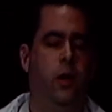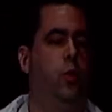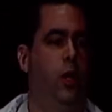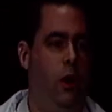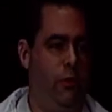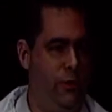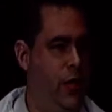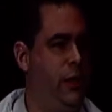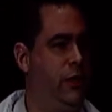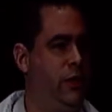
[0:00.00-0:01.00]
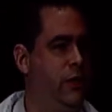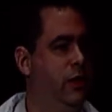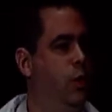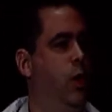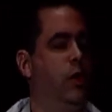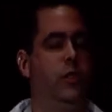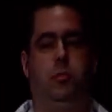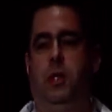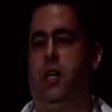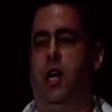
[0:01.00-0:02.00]
We all have done this. The world has
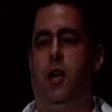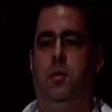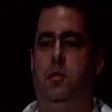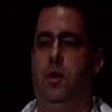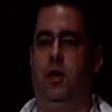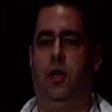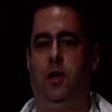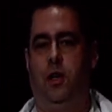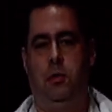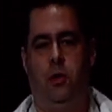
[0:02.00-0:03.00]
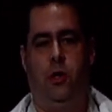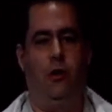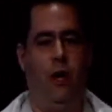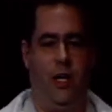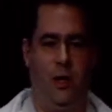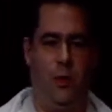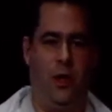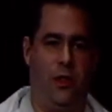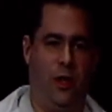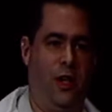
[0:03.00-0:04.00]
become obliterated
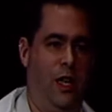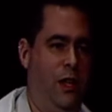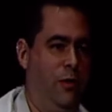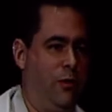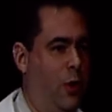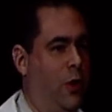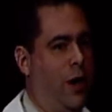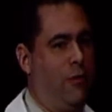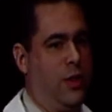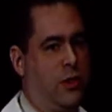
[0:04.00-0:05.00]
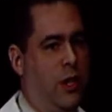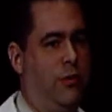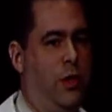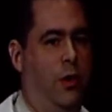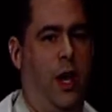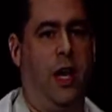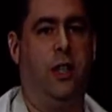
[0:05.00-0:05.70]
with infographics left and right.